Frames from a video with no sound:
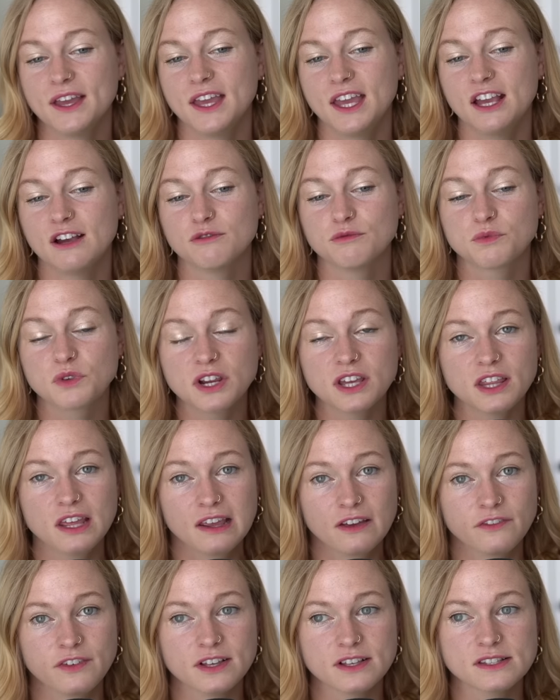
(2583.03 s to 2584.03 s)
it
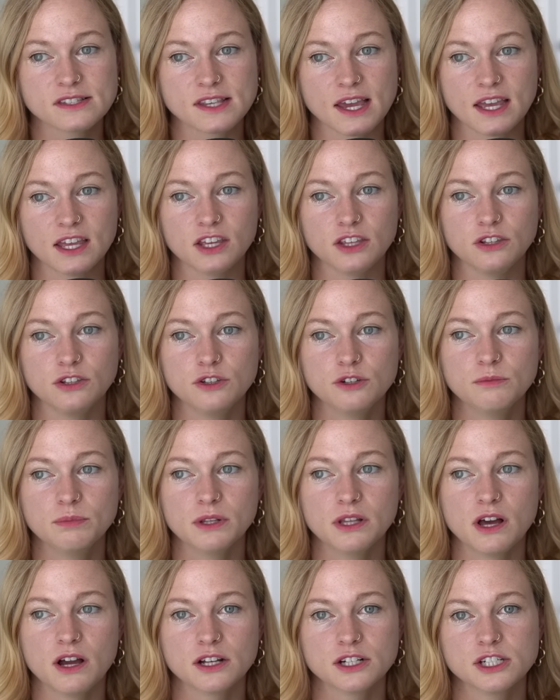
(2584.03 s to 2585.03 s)
really feels like you
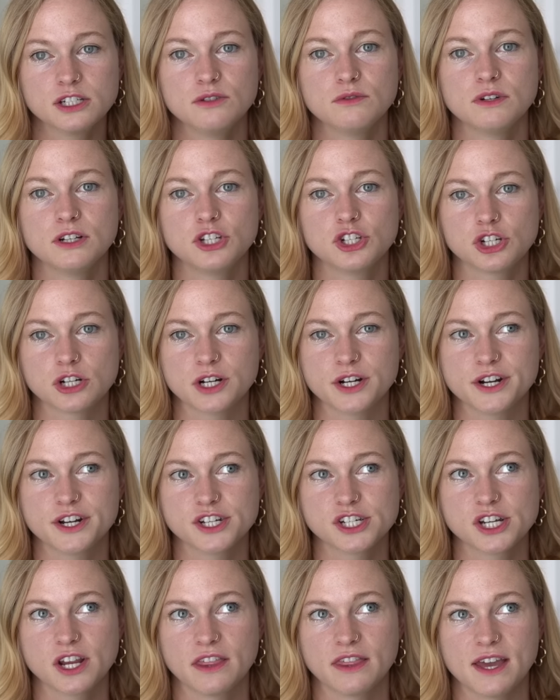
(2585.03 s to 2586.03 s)
belong to a
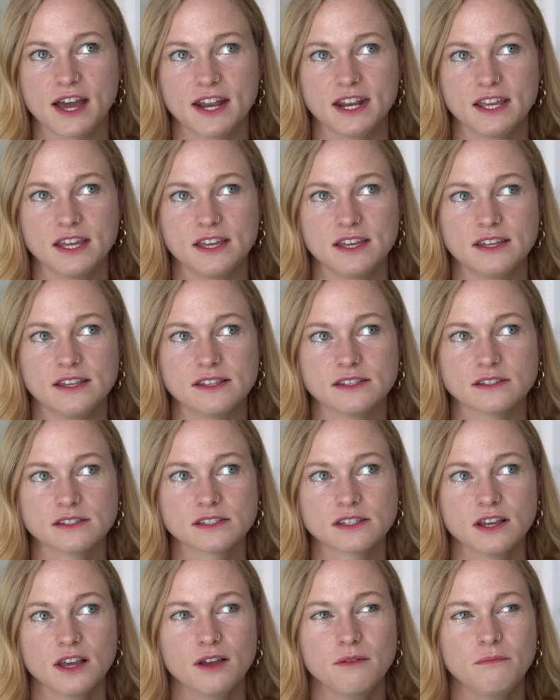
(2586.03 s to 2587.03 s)
church that
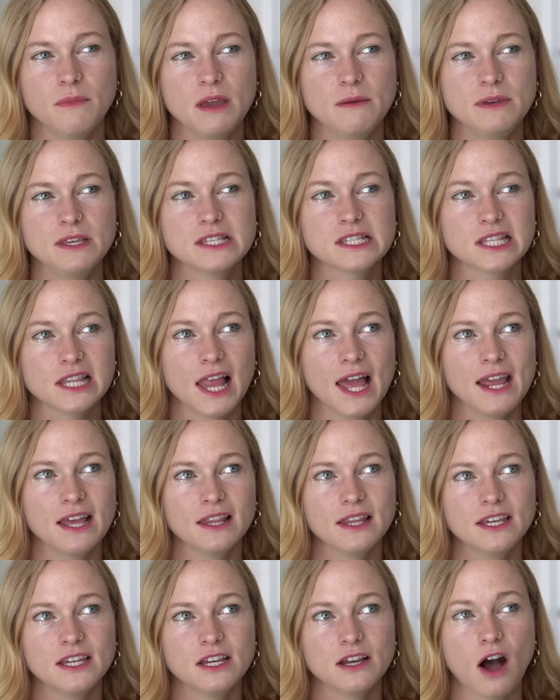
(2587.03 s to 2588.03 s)
is maybe
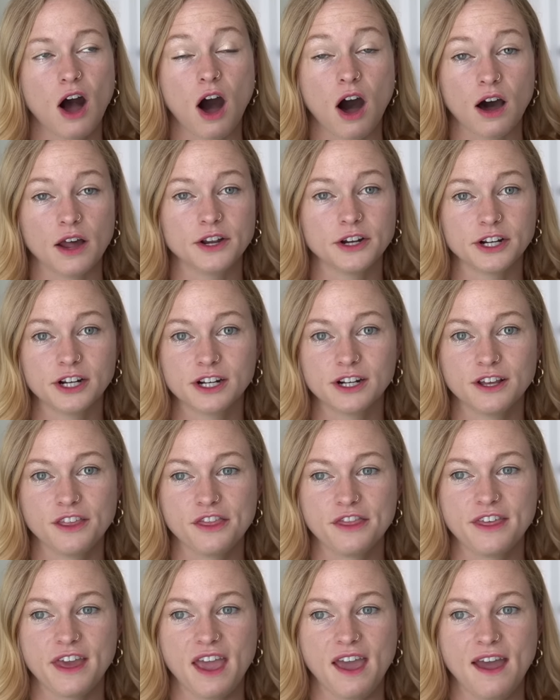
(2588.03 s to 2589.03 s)
slightly odder
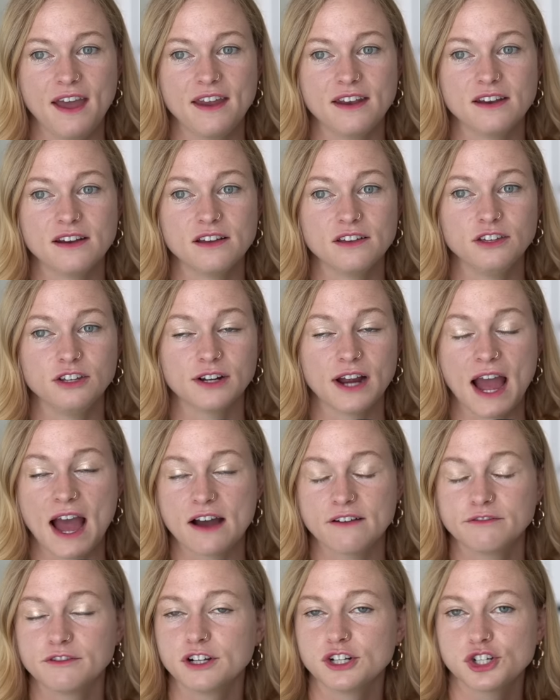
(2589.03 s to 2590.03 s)
than your
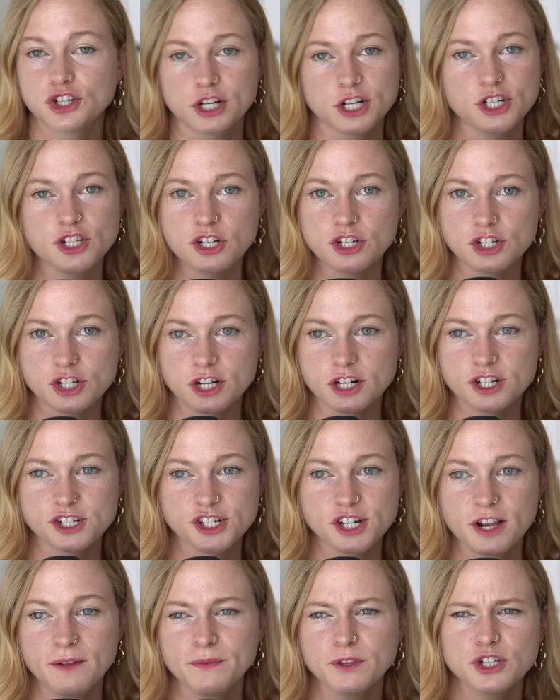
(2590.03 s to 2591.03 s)
average Christian
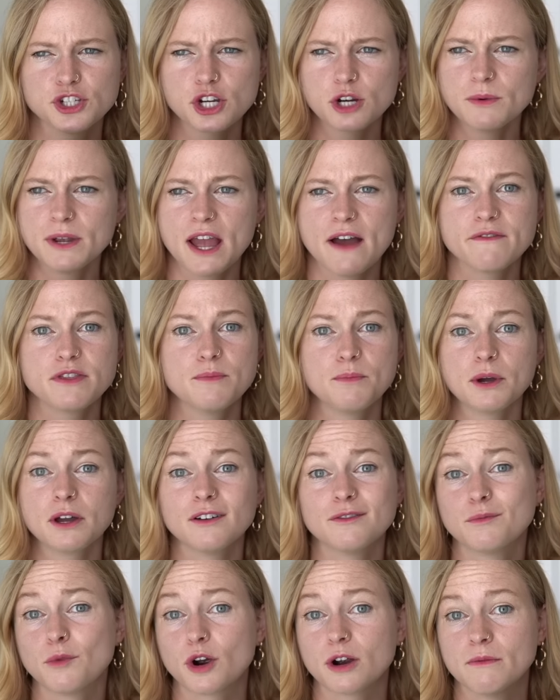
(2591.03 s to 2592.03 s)
church. Sure, we have the Book
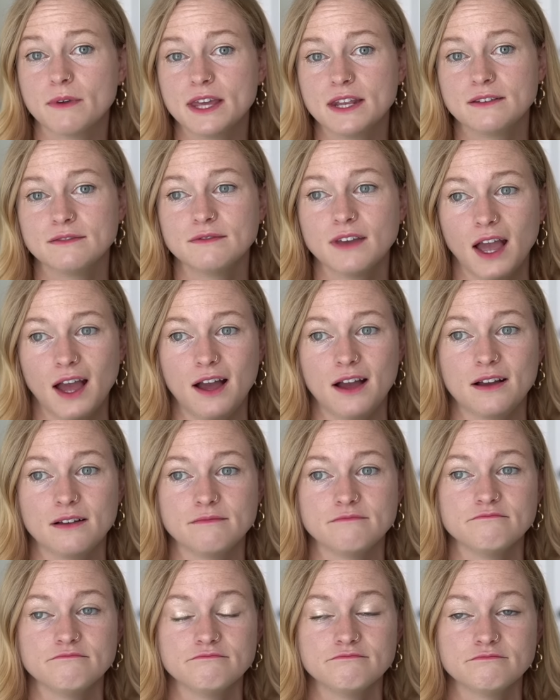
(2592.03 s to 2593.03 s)
of Mormon.
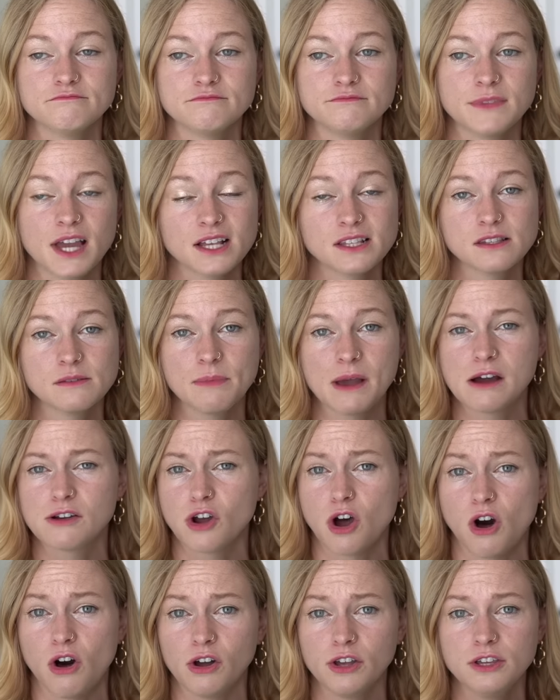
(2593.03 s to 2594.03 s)
Um, that's about
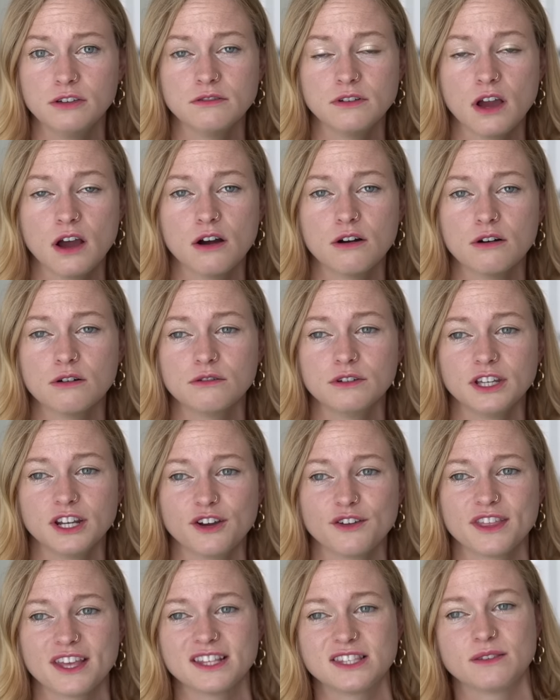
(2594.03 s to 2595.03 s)
all you know, you know,
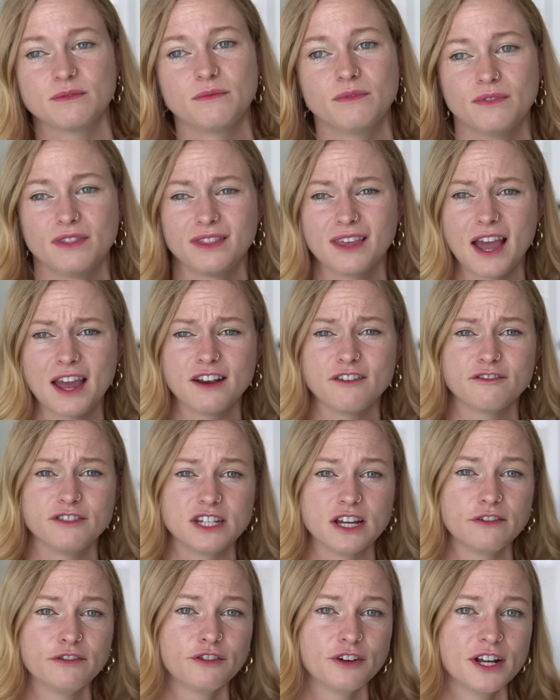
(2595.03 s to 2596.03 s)
that's kind of
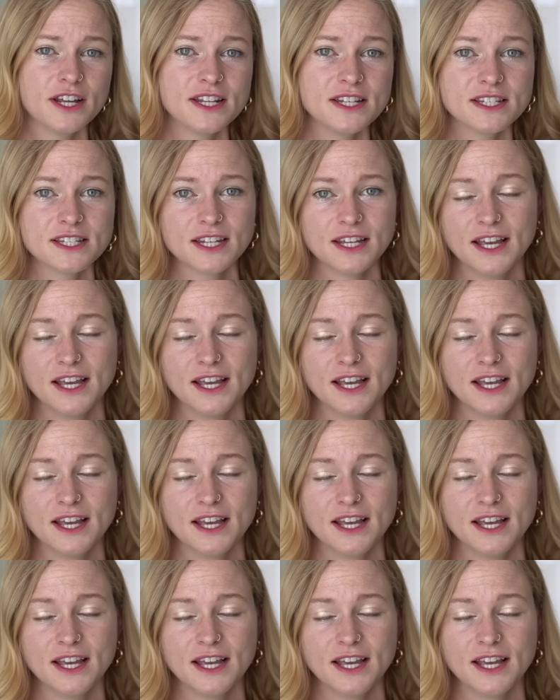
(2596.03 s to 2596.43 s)
different.